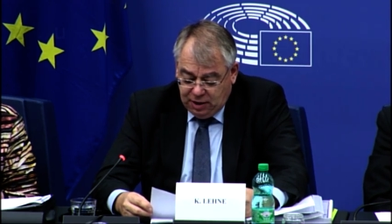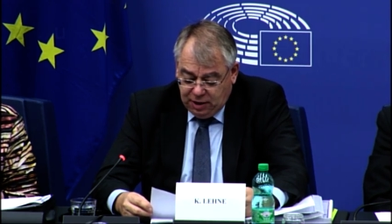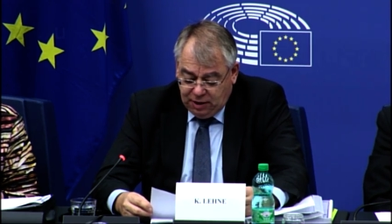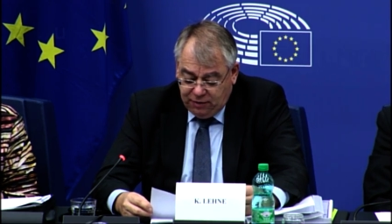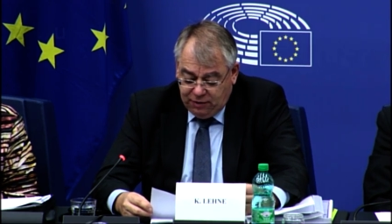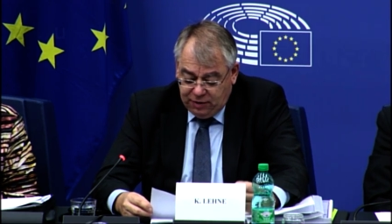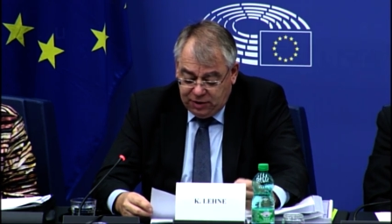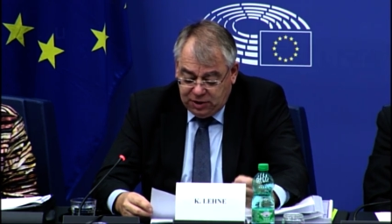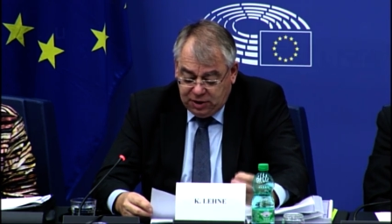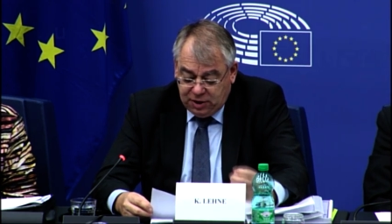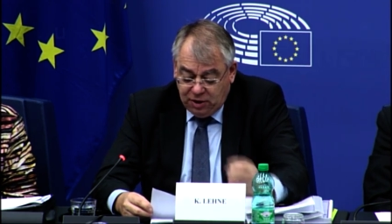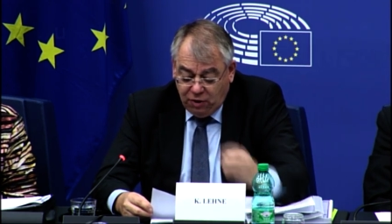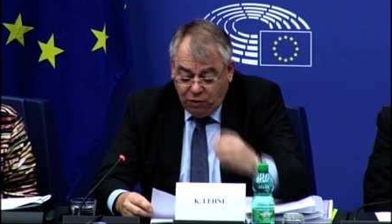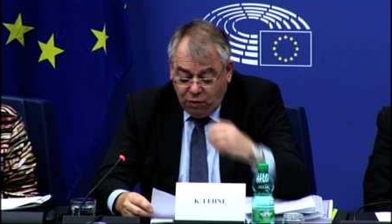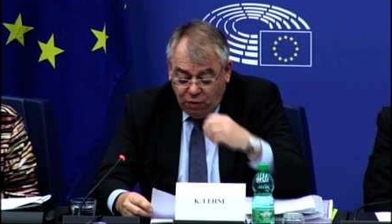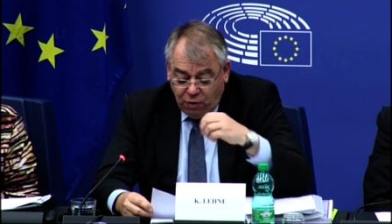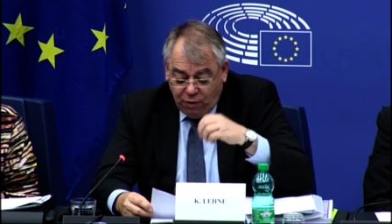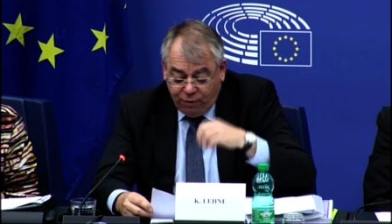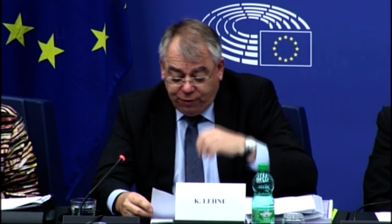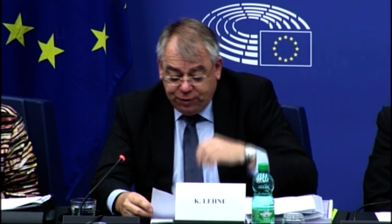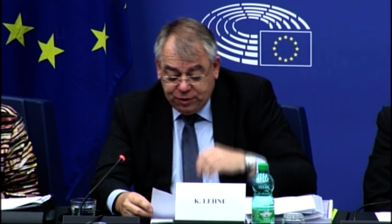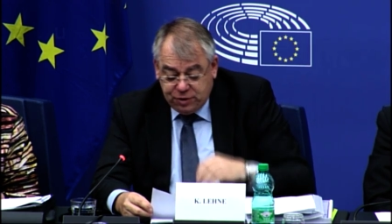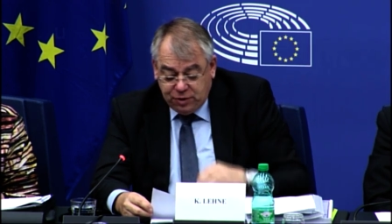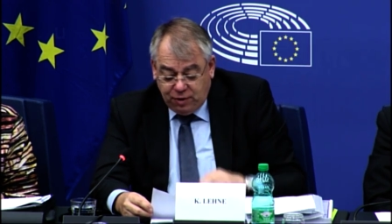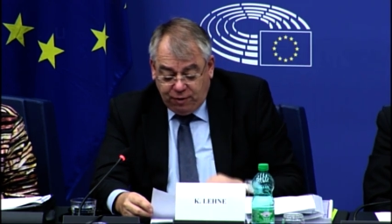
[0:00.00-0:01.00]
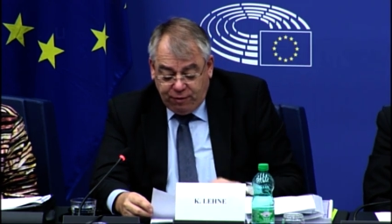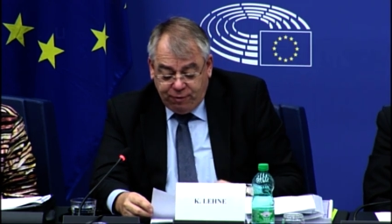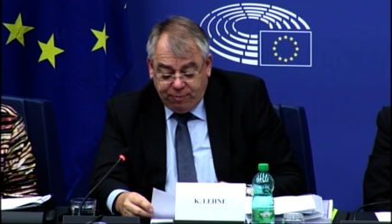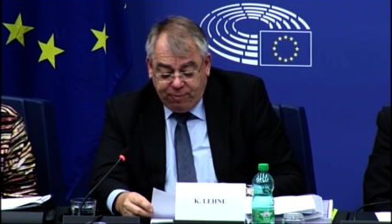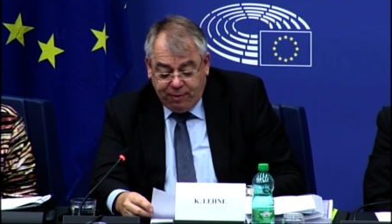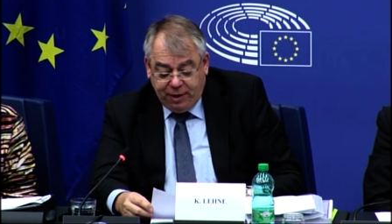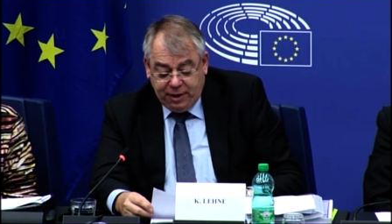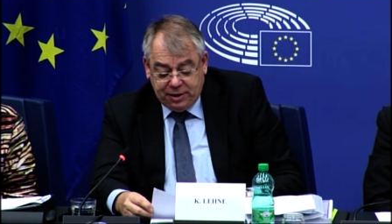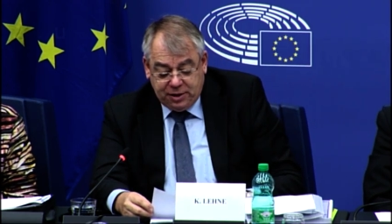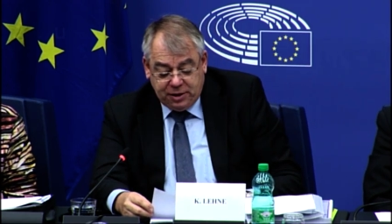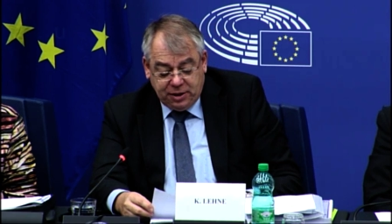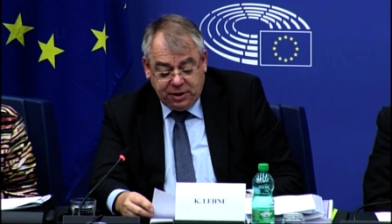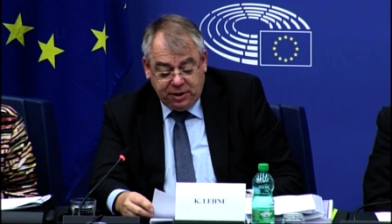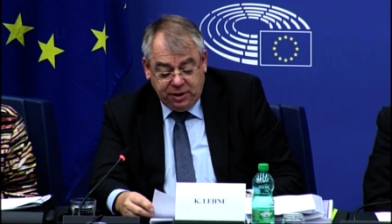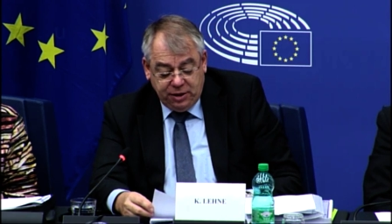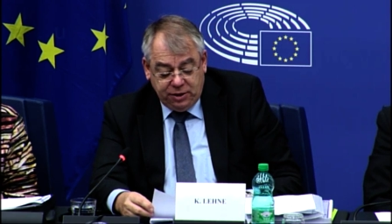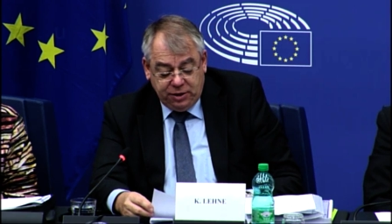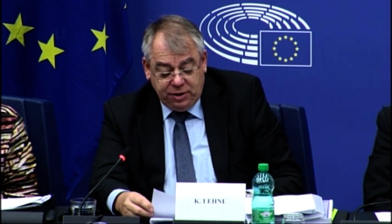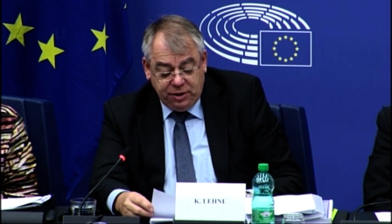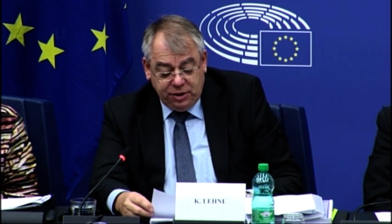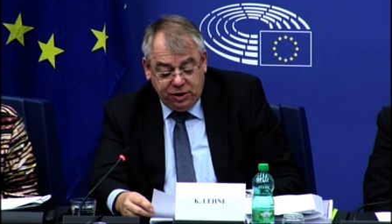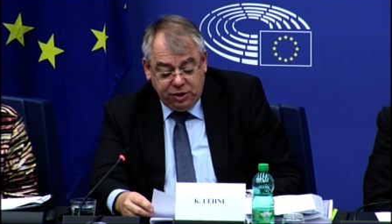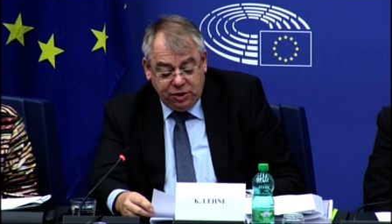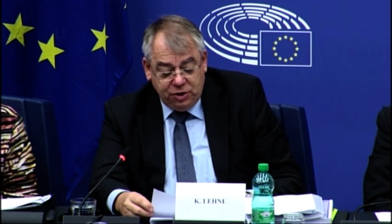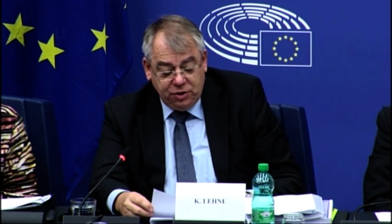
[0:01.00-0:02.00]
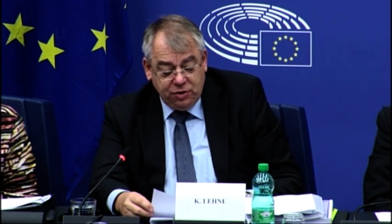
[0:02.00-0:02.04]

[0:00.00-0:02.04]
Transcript: finishes with what is